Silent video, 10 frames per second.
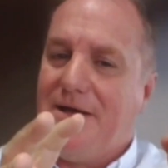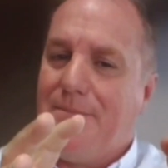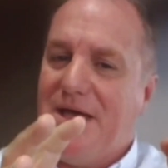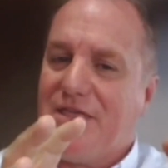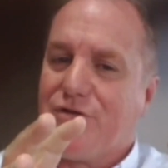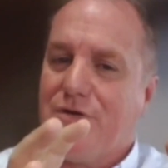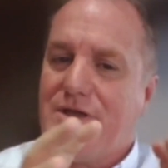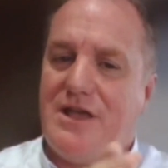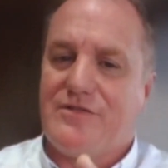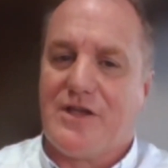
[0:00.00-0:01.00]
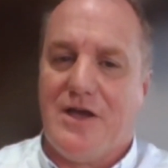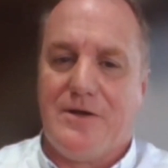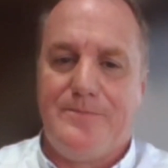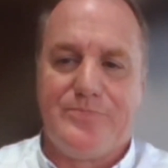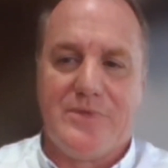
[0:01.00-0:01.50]
About 3 years
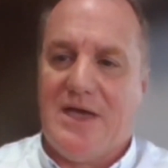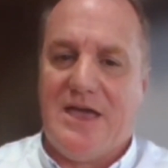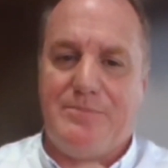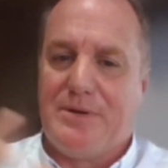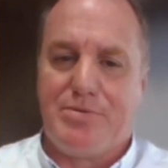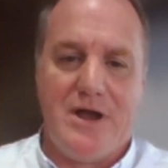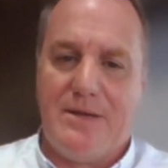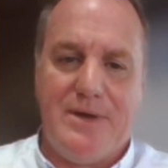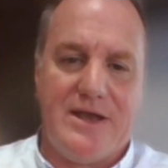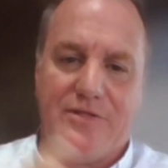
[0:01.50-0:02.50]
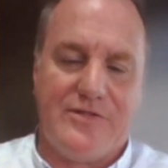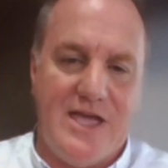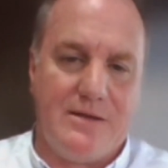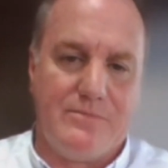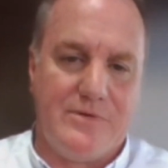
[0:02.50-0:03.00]
ago, I had been praying about it and
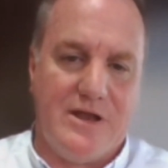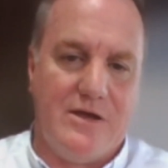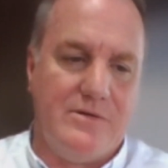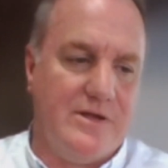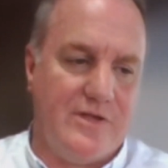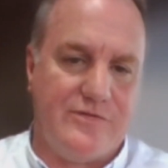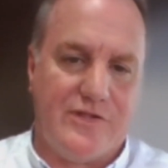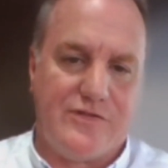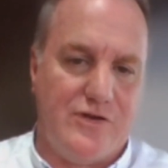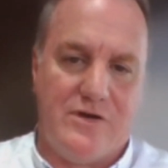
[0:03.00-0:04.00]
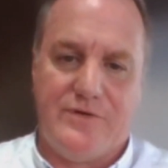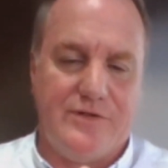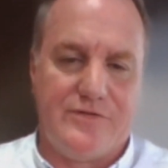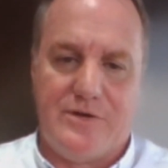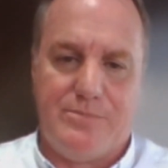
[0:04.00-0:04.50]
saying, is this a
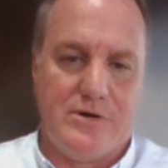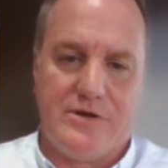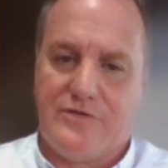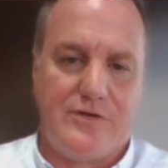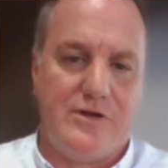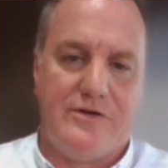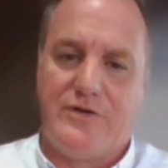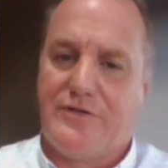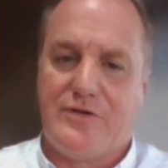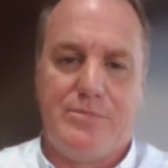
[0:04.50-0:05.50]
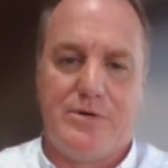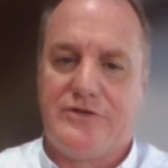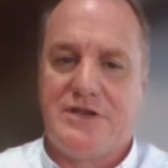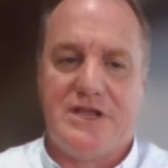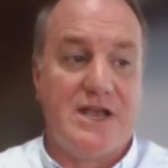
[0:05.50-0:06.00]
novel? Is it a book? Is it a novel? Is it a
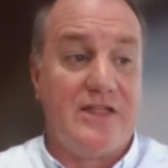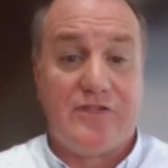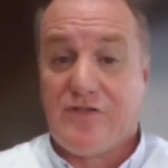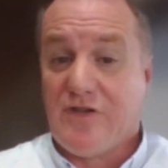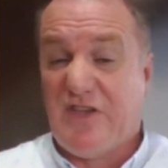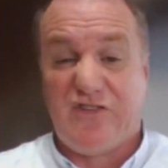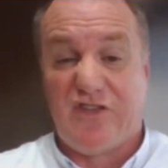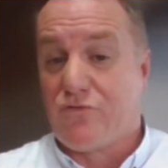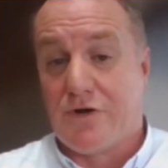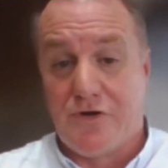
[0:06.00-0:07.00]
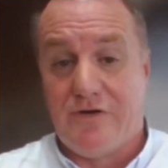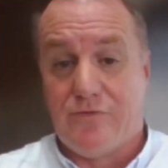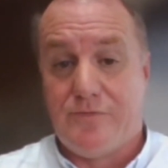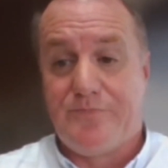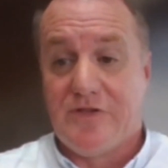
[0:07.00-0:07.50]
book? Didn't get an answer, so I eventually just wrote a
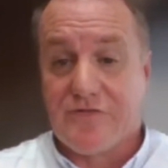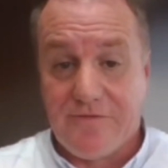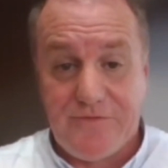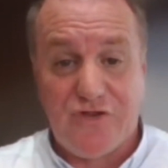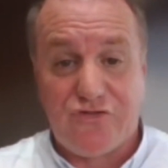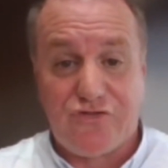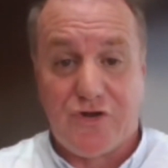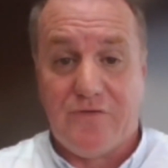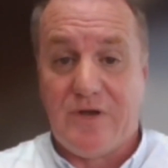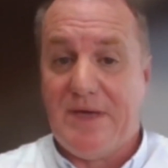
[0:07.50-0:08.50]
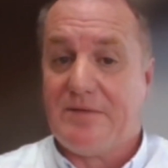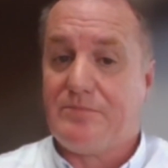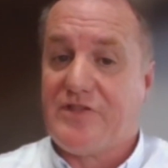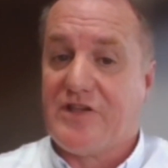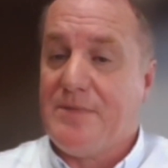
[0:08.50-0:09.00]
novel. So I finished a novel about
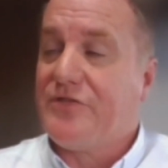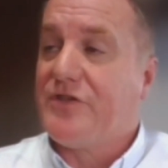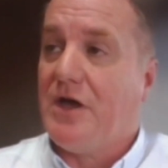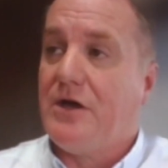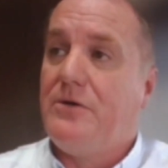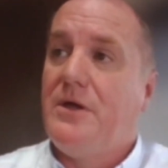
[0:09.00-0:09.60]
6 months ago,